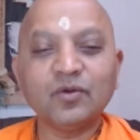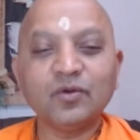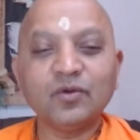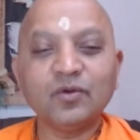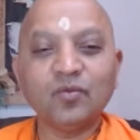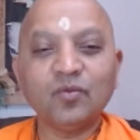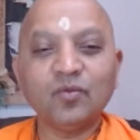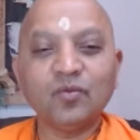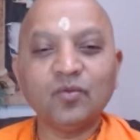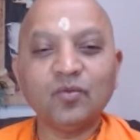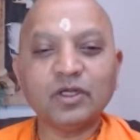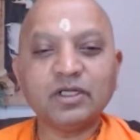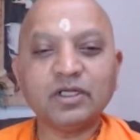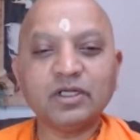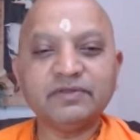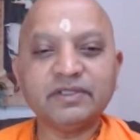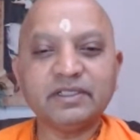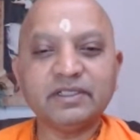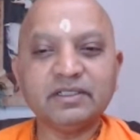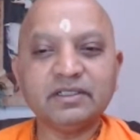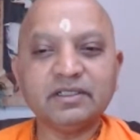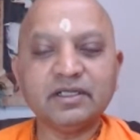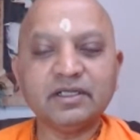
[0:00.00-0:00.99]

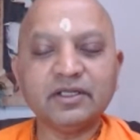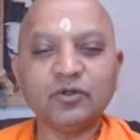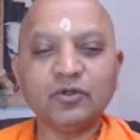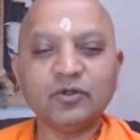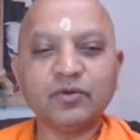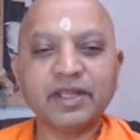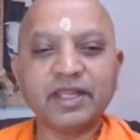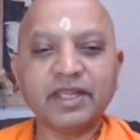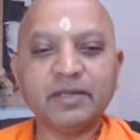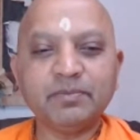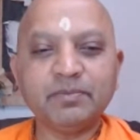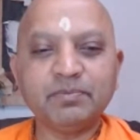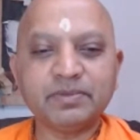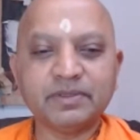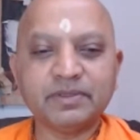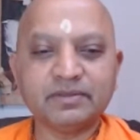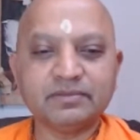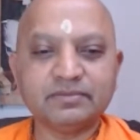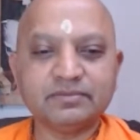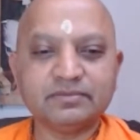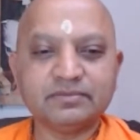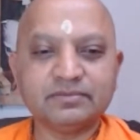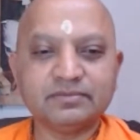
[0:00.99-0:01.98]
whatever you keep
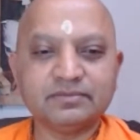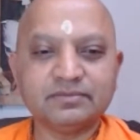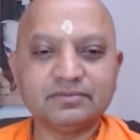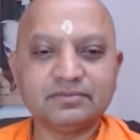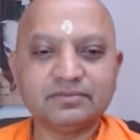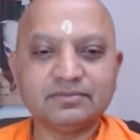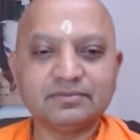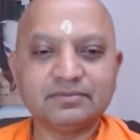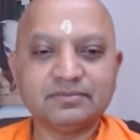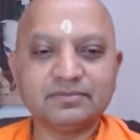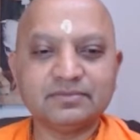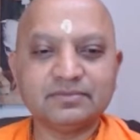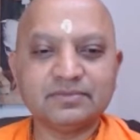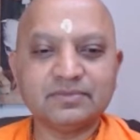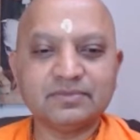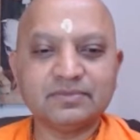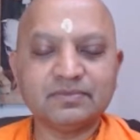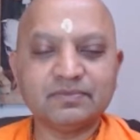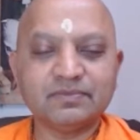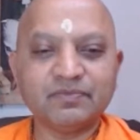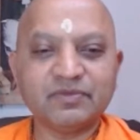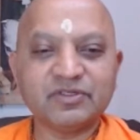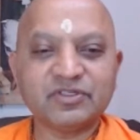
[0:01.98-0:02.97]

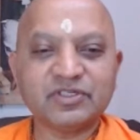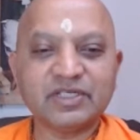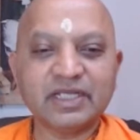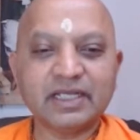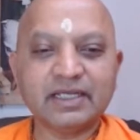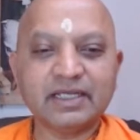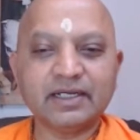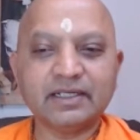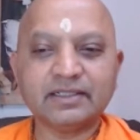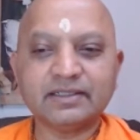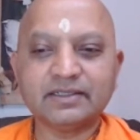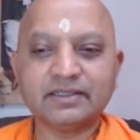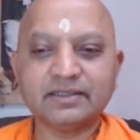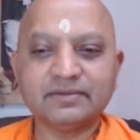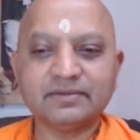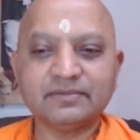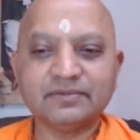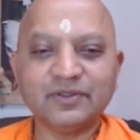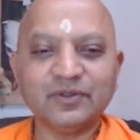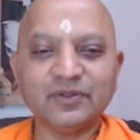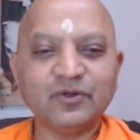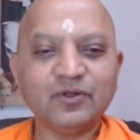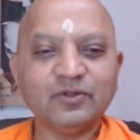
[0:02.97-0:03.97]
secret,
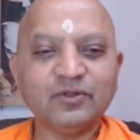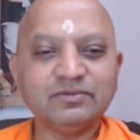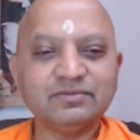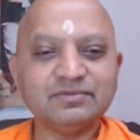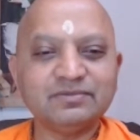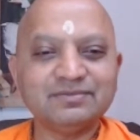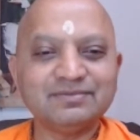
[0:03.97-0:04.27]
in